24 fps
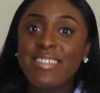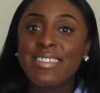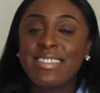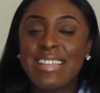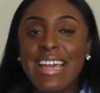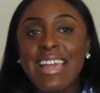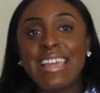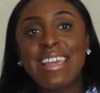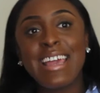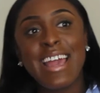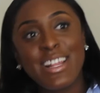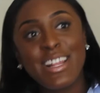of
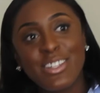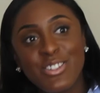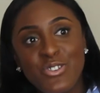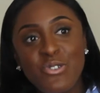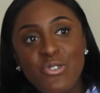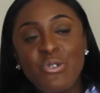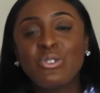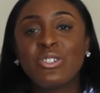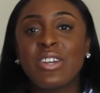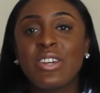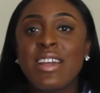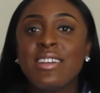say, yeah,
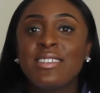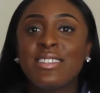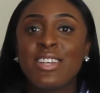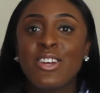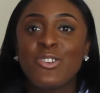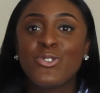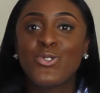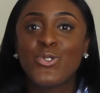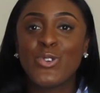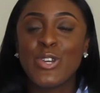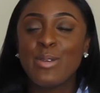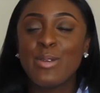Dior chased her
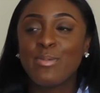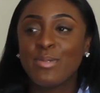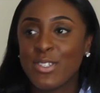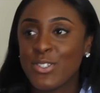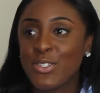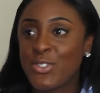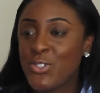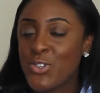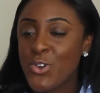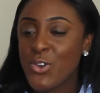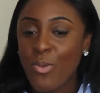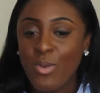dreams and
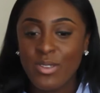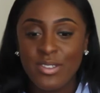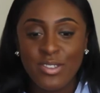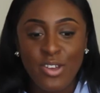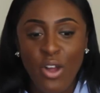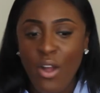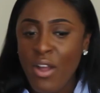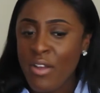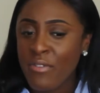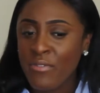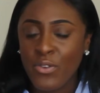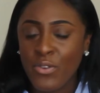Dior was
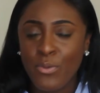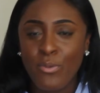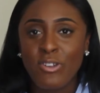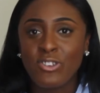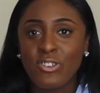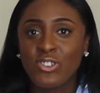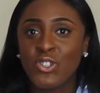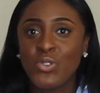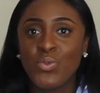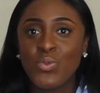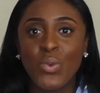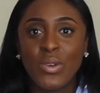going for what
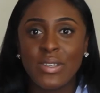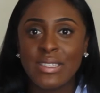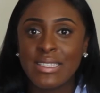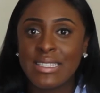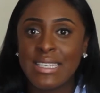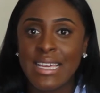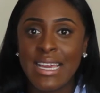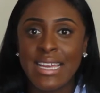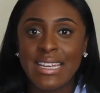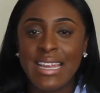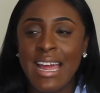she wanted.